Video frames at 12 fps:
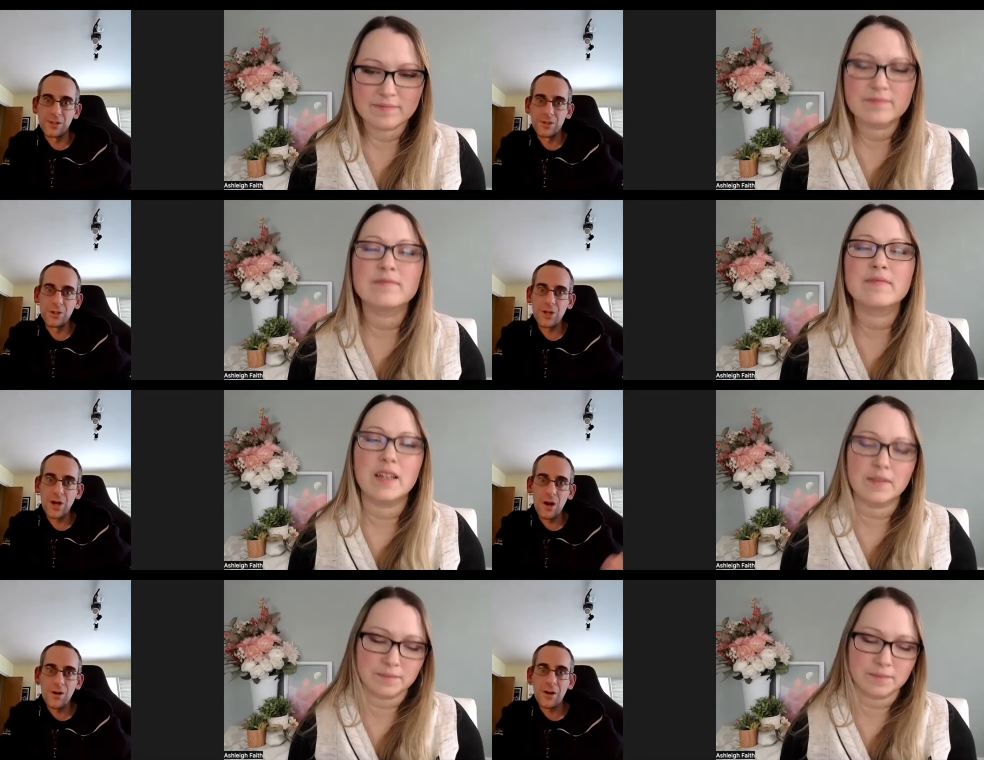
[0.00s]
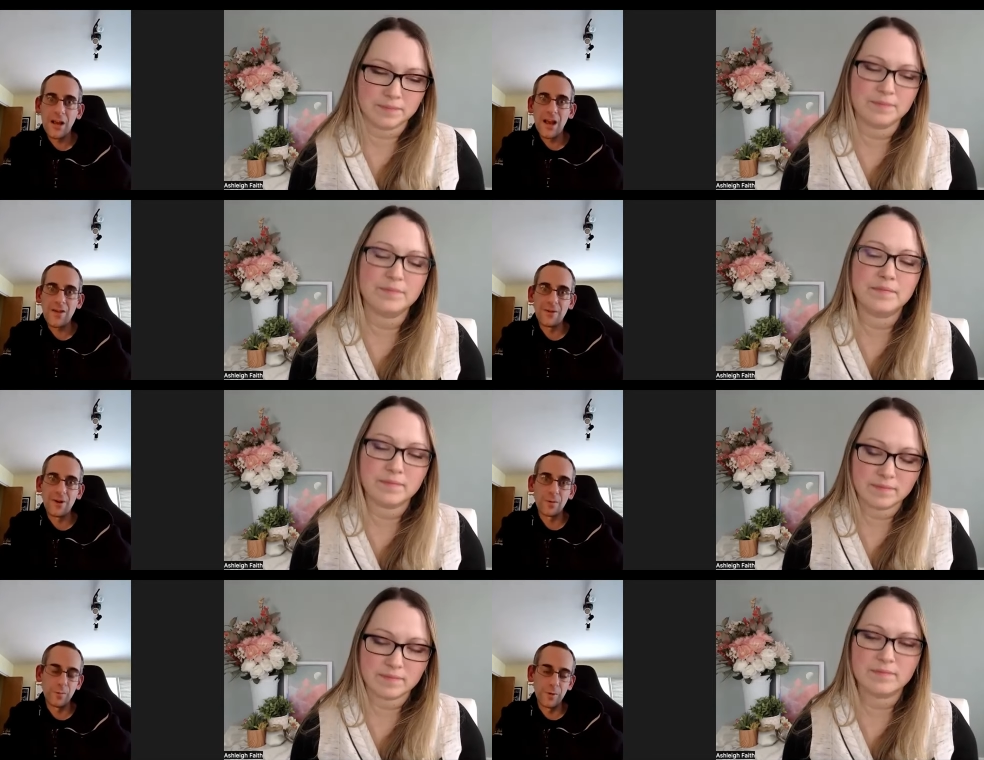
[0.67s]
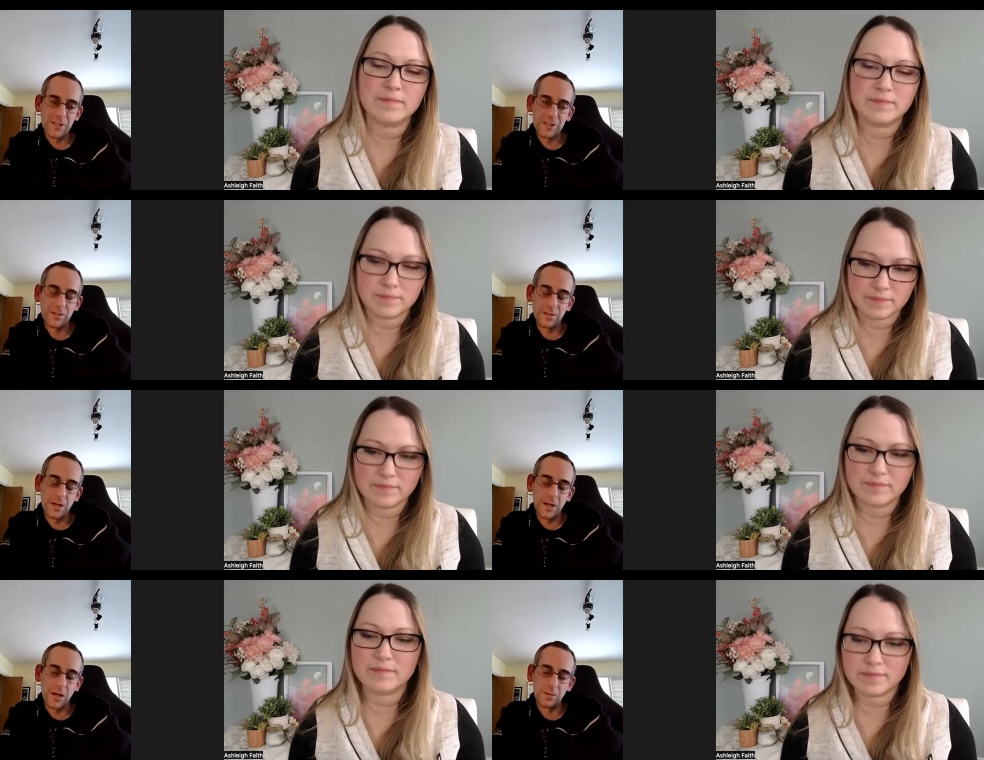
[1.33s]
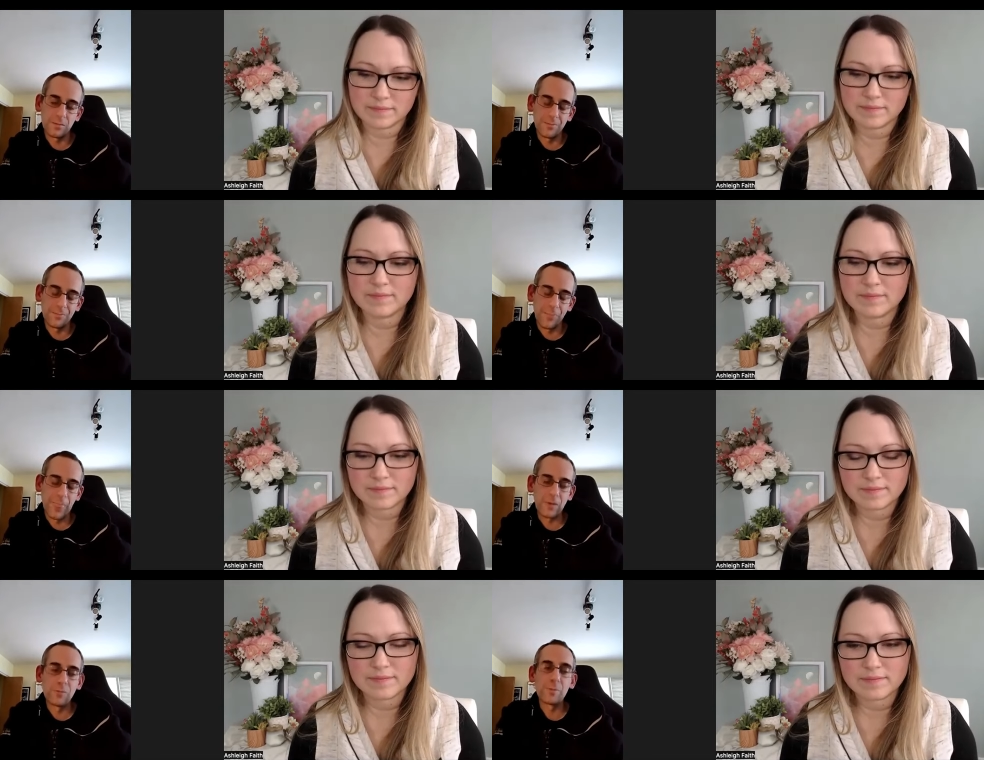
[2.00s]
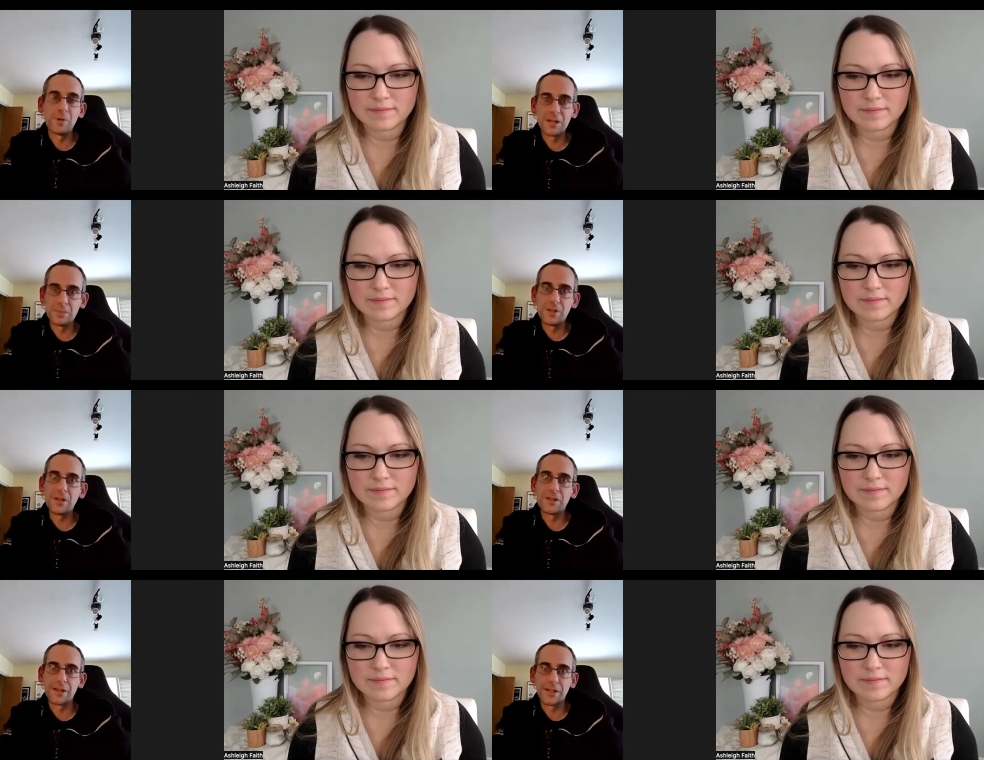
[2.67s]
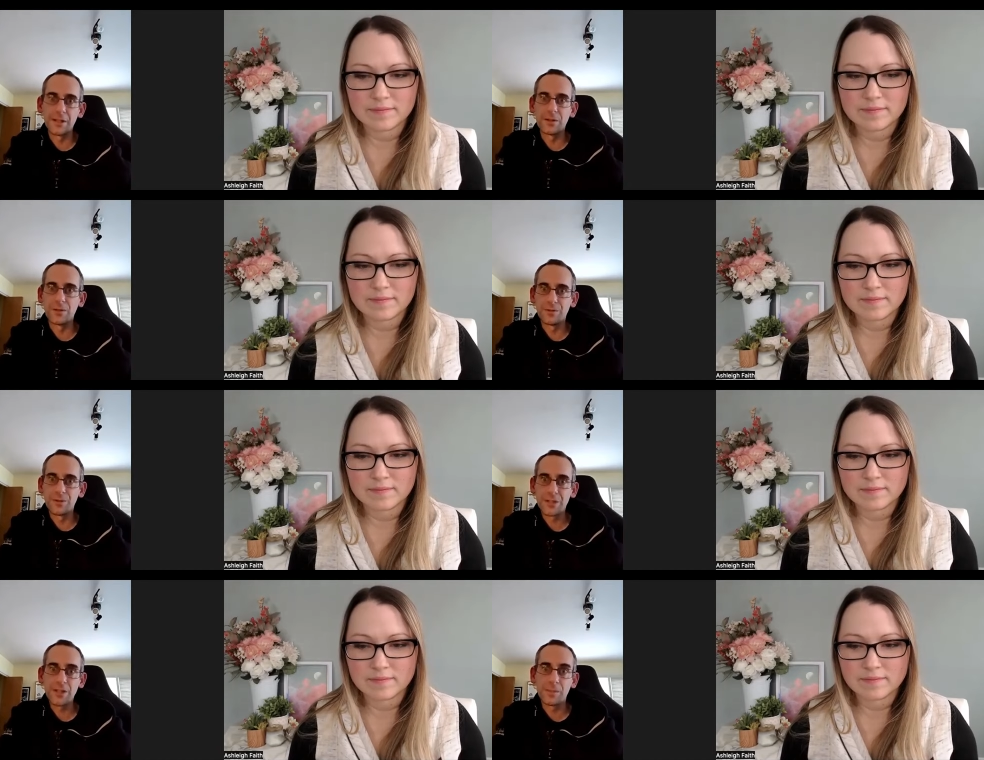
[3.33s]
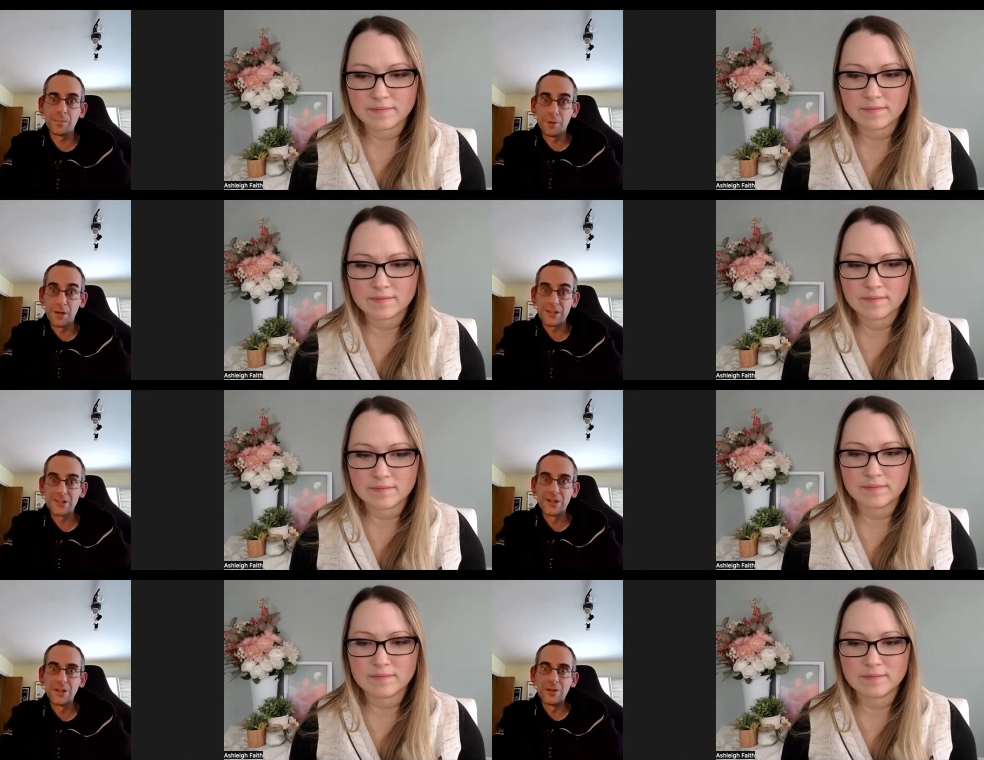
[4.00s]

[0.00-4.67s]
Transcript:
Speaker 1: So you can't have a risk replicability over time. Plus,